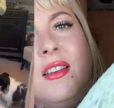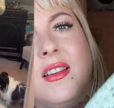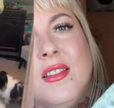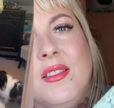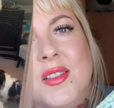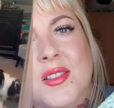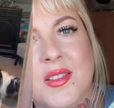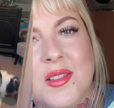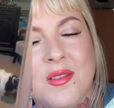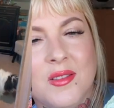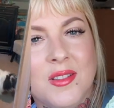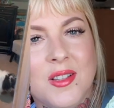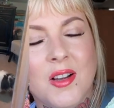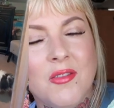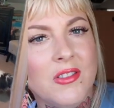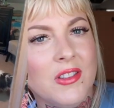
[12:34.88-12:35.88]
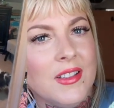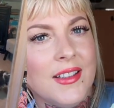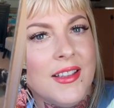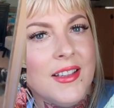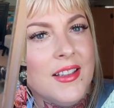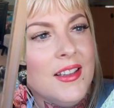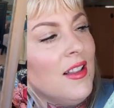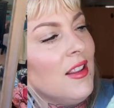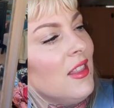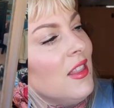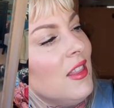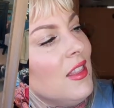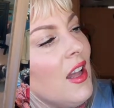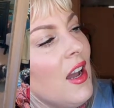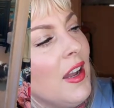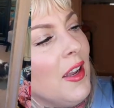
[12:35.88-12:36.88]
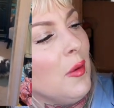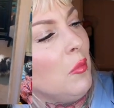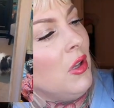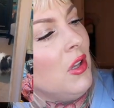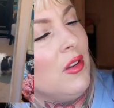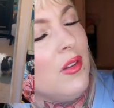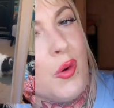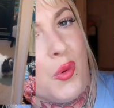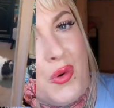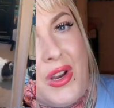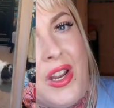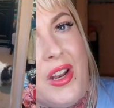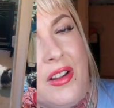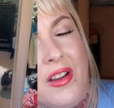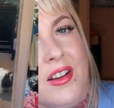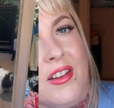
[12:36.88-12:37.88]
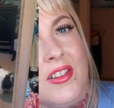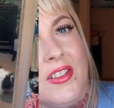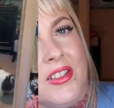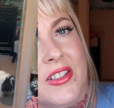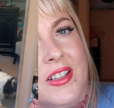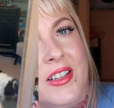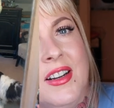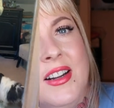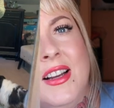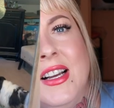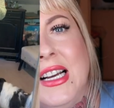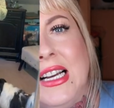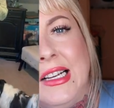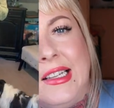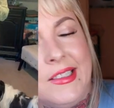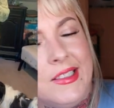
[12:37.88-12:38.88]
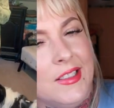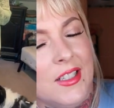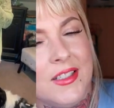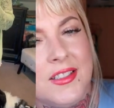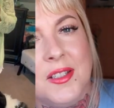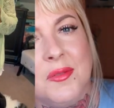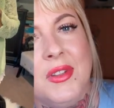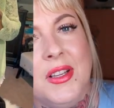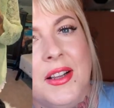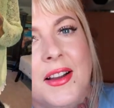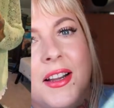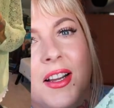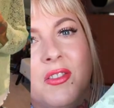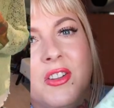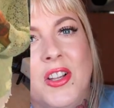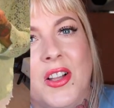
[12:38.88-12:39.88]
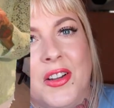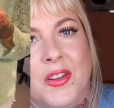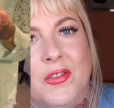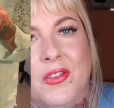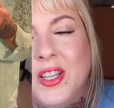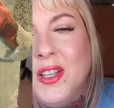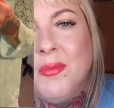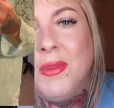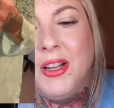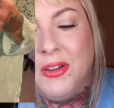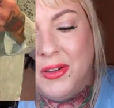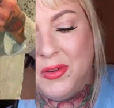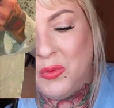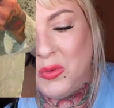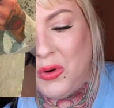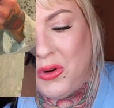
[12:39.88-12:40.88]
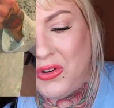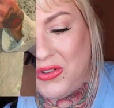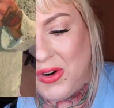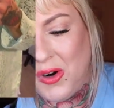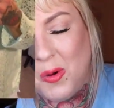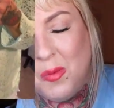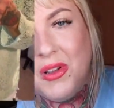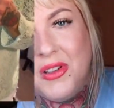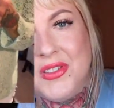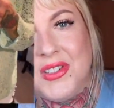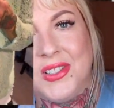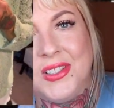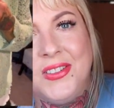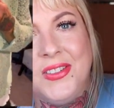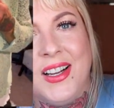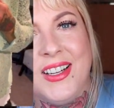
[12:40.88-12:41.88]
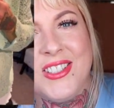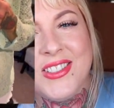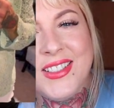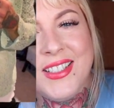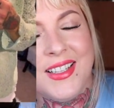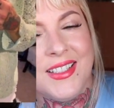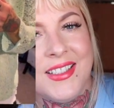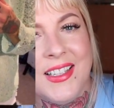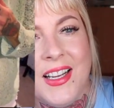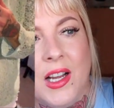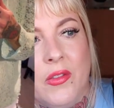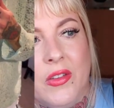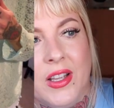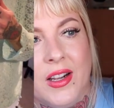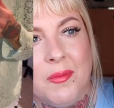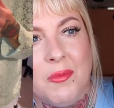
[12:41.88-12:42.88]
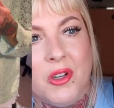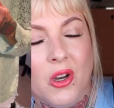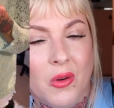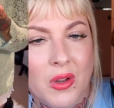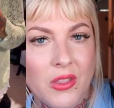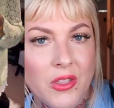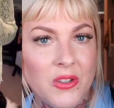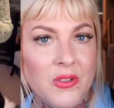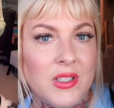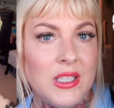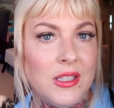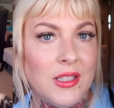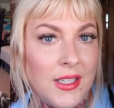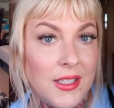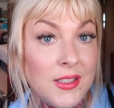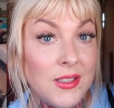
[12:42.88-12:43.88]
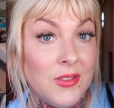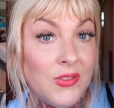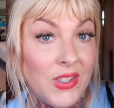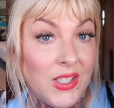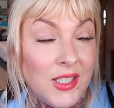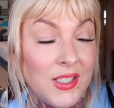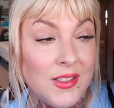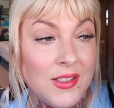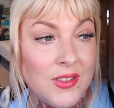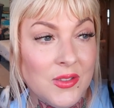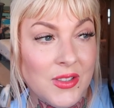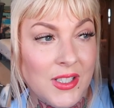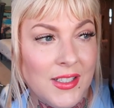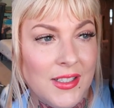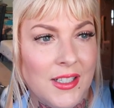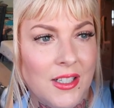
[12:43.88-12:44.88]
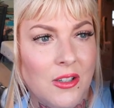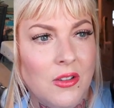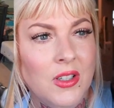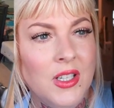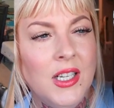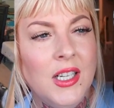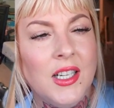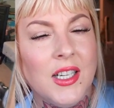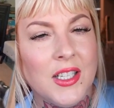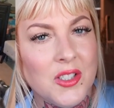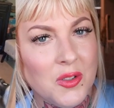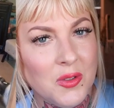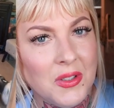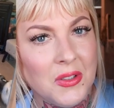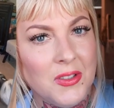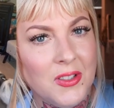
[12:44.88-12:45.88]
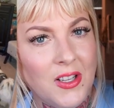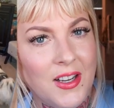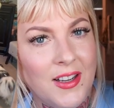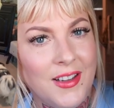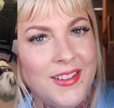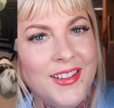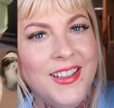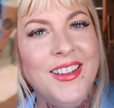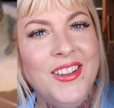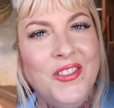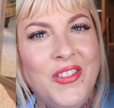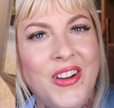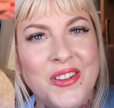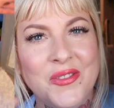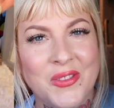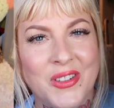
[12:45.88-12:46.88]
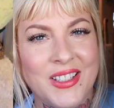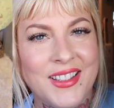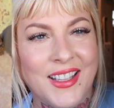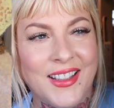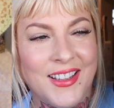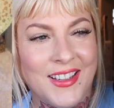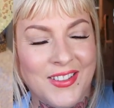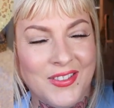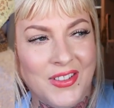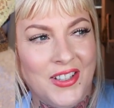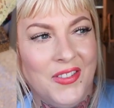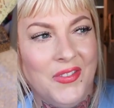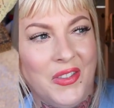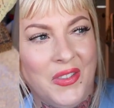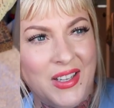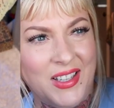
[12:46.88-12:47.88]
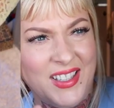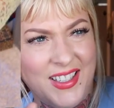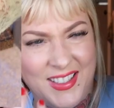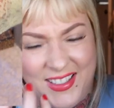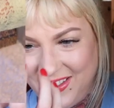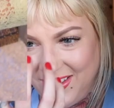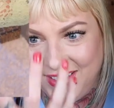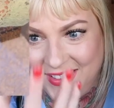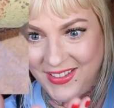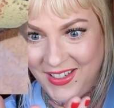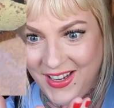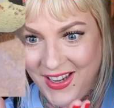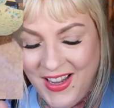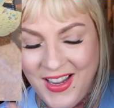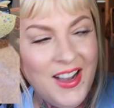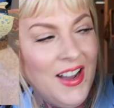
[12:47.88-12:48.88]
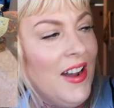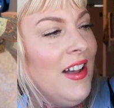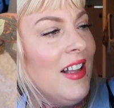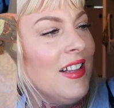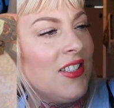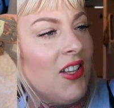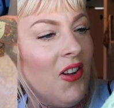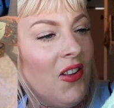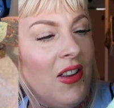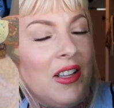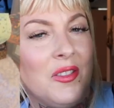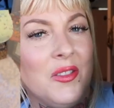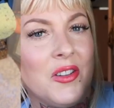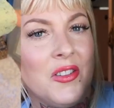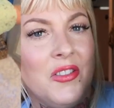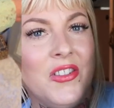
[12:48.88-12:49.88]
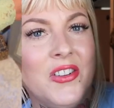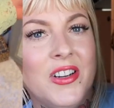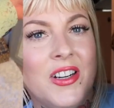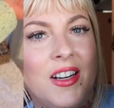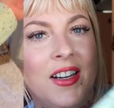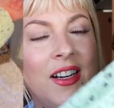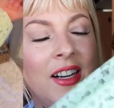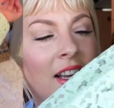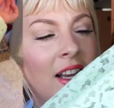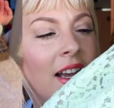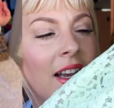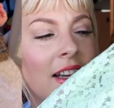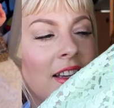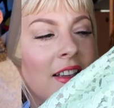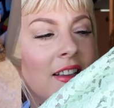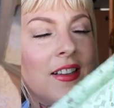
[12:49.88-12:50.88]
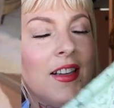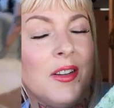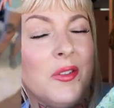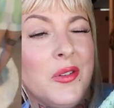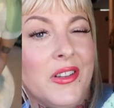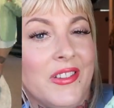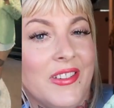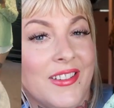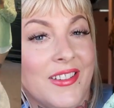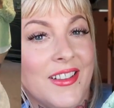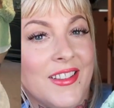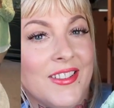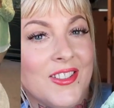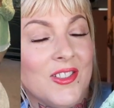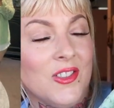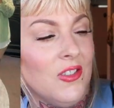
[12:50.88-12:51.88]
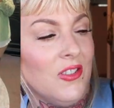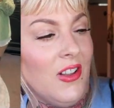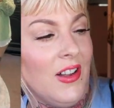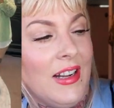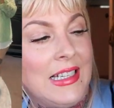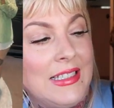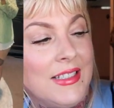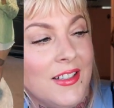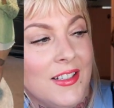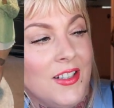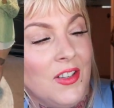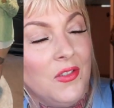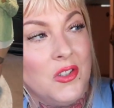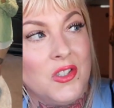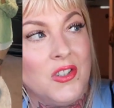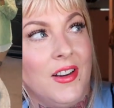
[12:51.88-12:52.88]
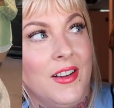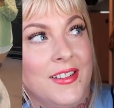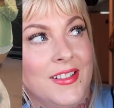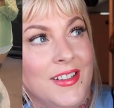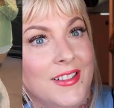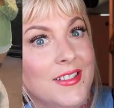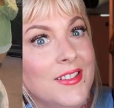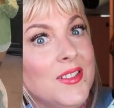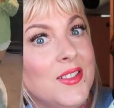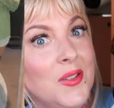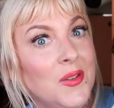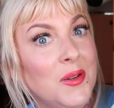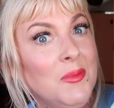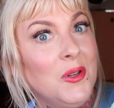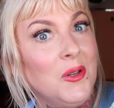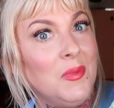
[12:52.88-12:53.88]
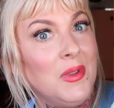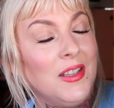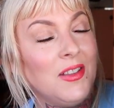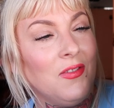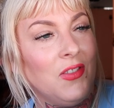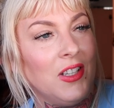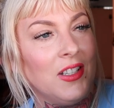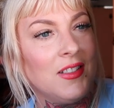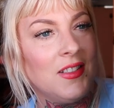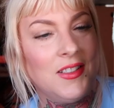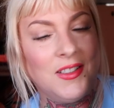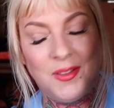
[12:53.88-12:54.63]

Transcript: in this lovely lime green color not something I have a lot of in my wardrobe, so I just had to have it. I'm going through a lace phase right now. I do that a lot. I find one thing that I love and then I kind of just, that's all I look for. And I really like this shirt a lot. I didn't even try it on, so I'm hoping it fits.